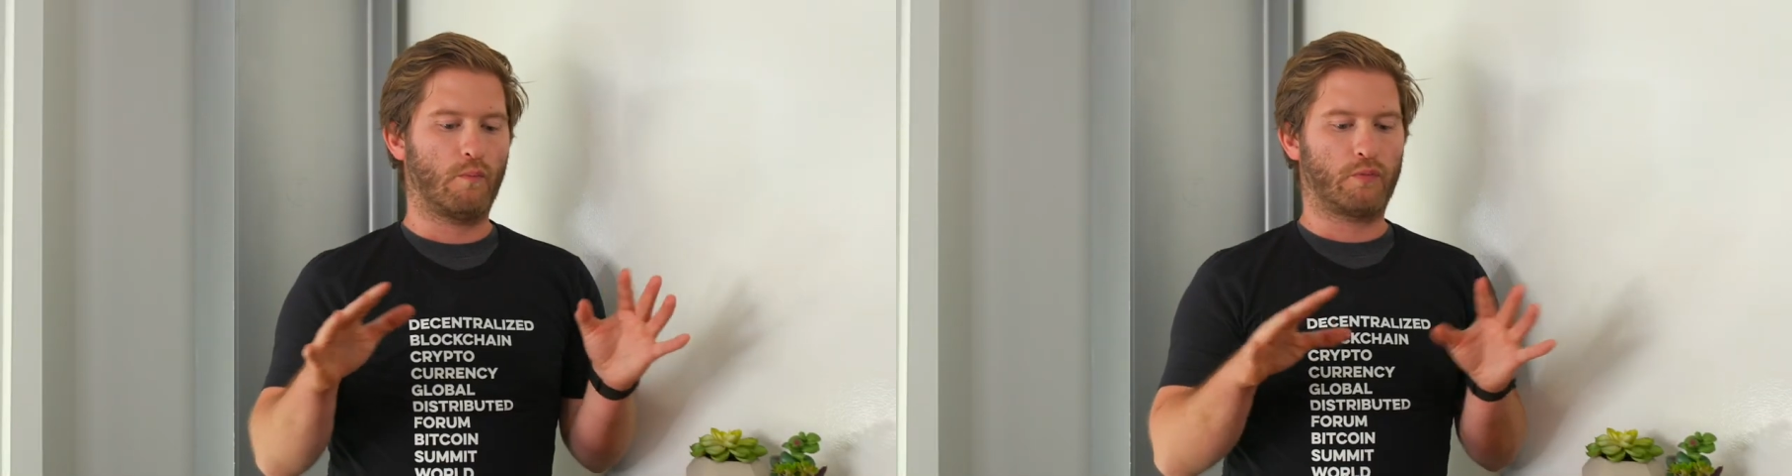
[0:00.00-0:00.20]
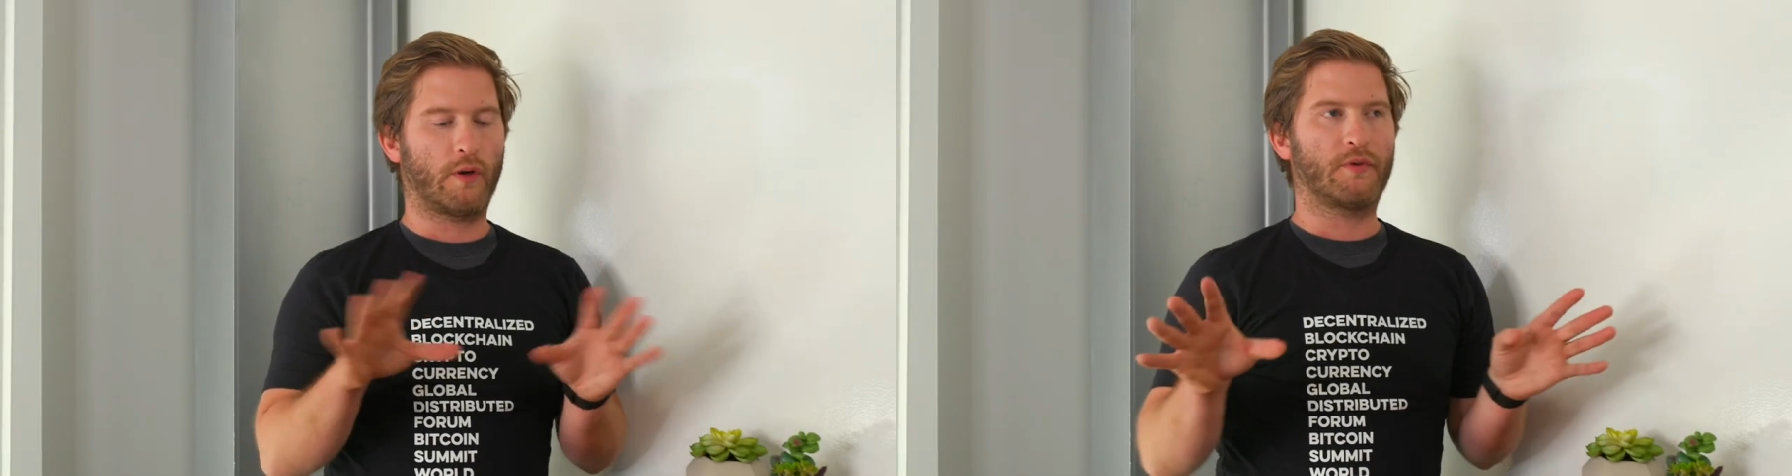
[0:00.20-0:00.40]

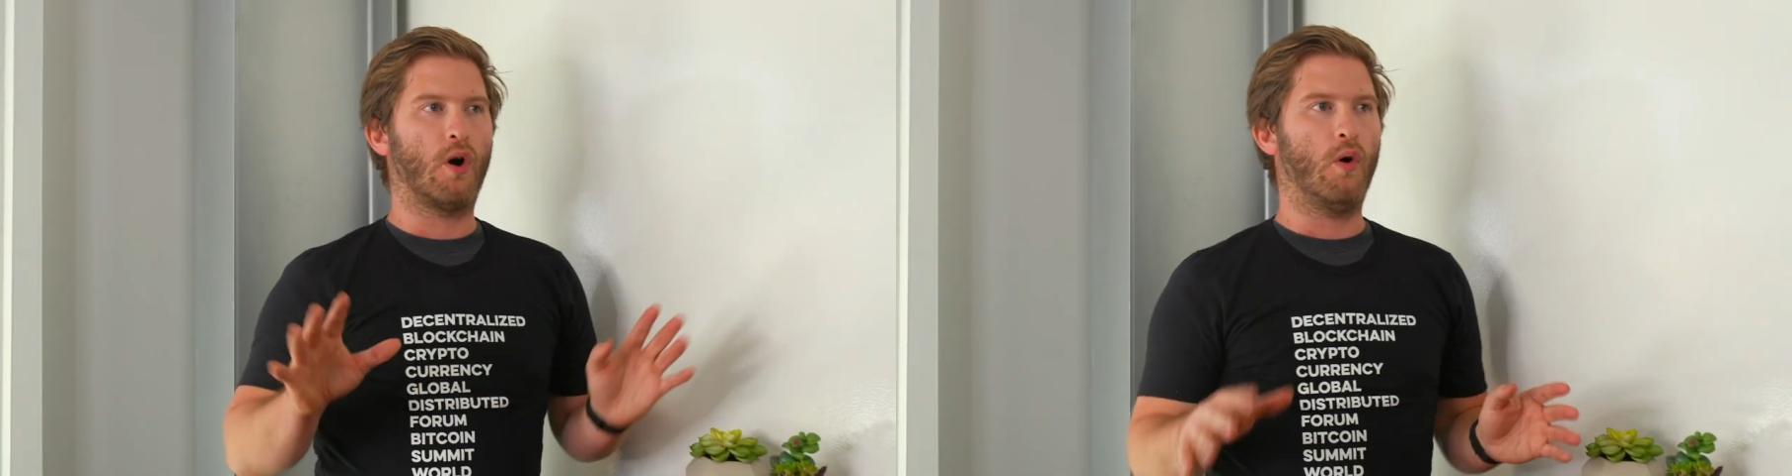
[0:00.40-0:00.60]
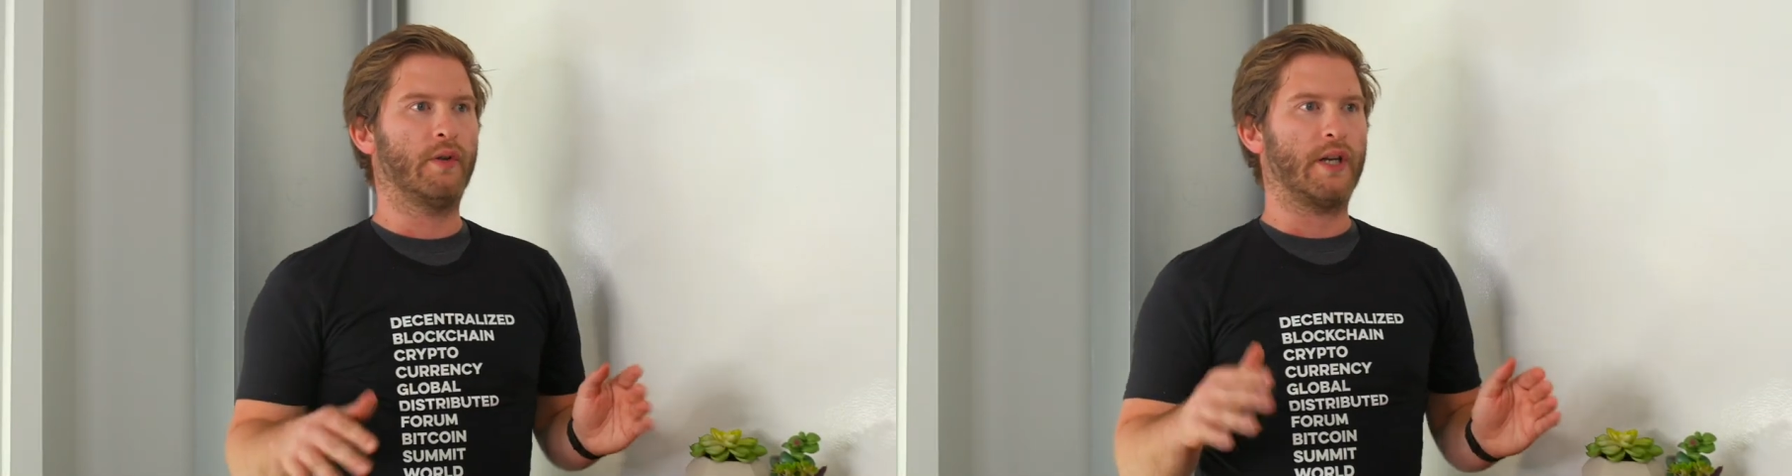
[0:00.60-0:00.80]

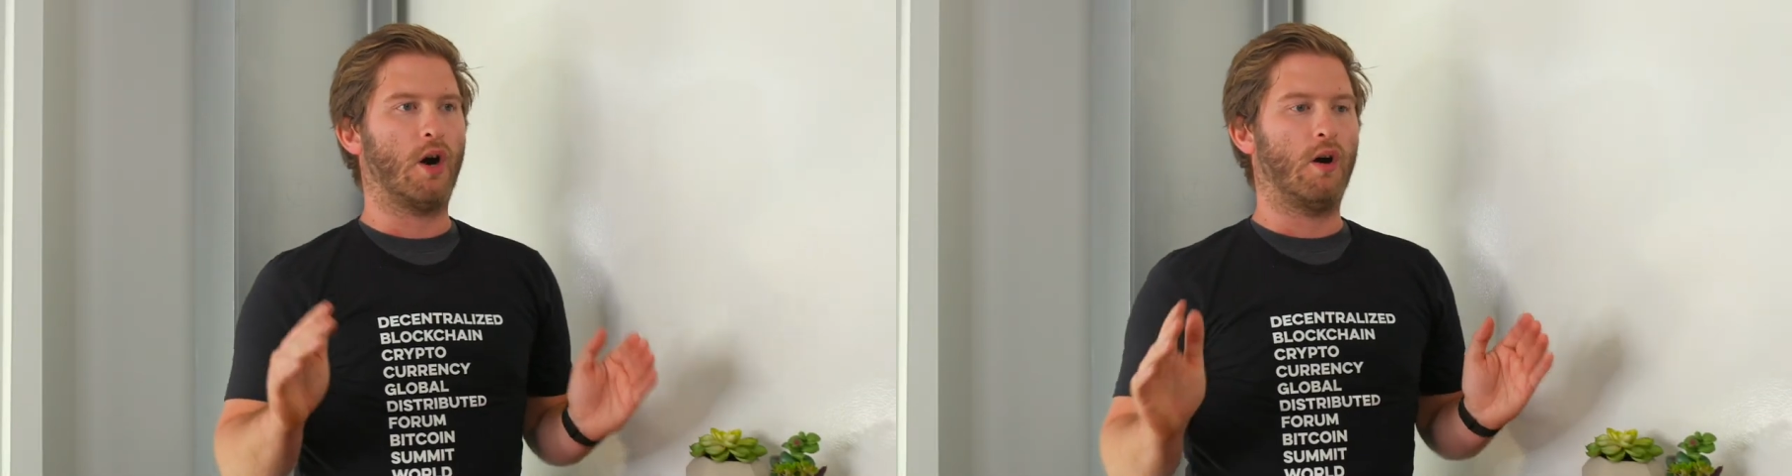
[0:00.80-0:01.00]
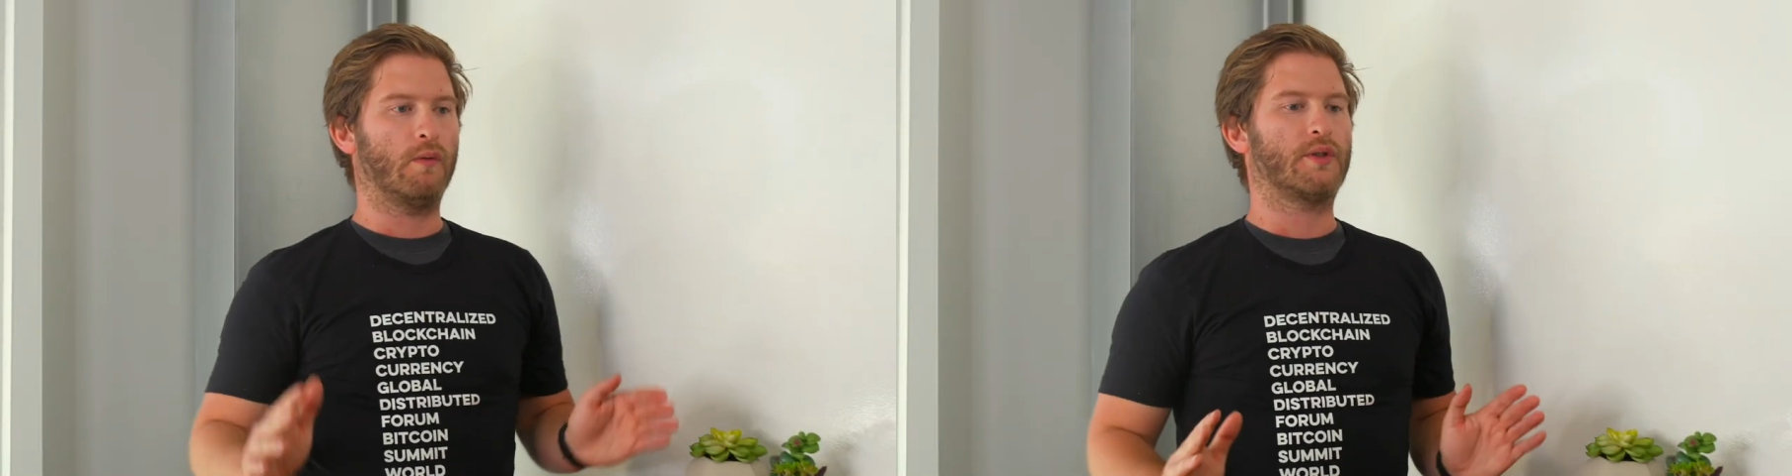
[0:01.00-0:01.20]
Crypto only
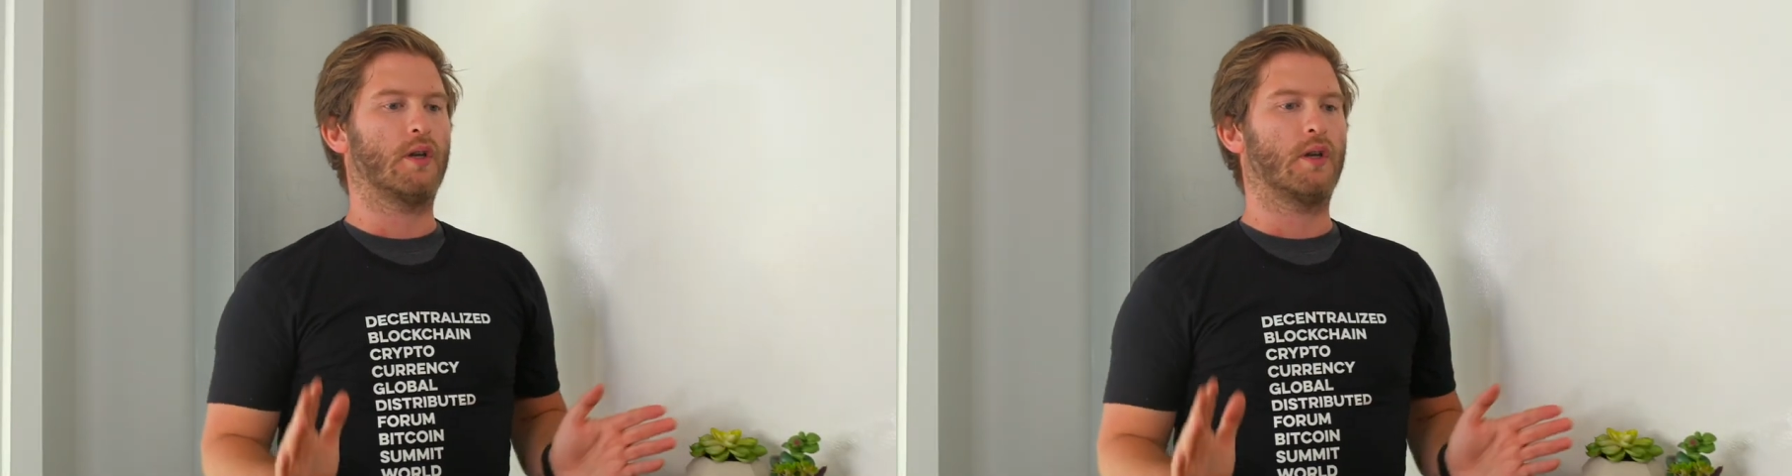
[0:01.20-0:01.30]
always